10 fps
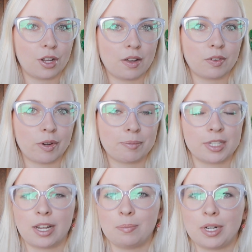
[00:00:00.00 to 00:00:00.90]
you have a
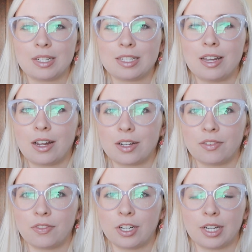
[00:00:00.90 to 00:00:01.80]
website, but it's not
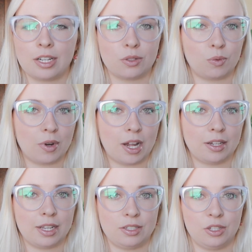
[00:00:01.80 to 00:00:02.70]
converting as
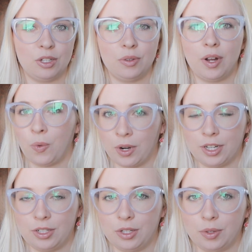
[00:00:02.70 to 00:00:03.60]
well as you
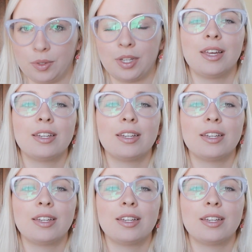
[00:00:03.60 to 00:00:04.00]
want it to.